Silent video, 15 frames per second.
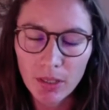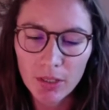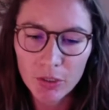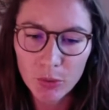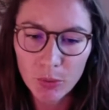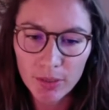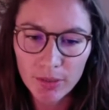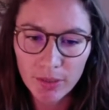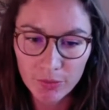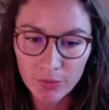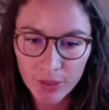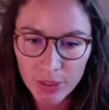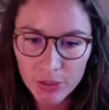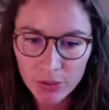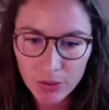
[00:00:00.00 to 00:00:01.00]
Q&A
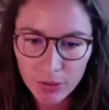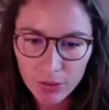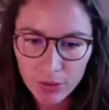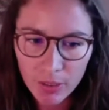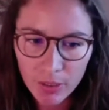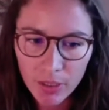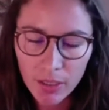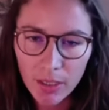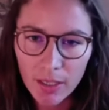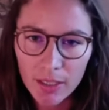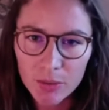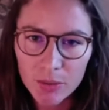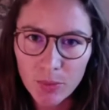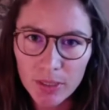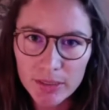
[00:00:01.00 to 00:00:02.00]
feature
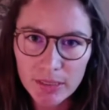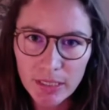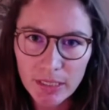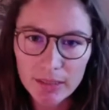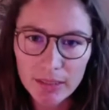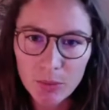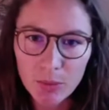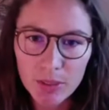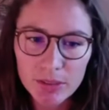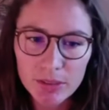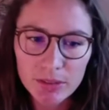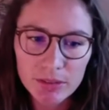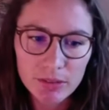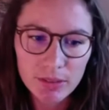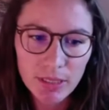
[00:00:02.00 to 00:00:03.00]
to ask any
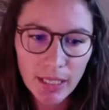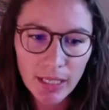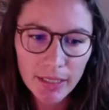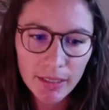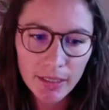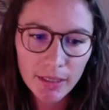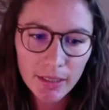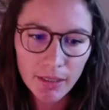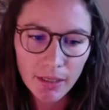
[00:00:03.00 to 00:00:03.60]
questions you'd like.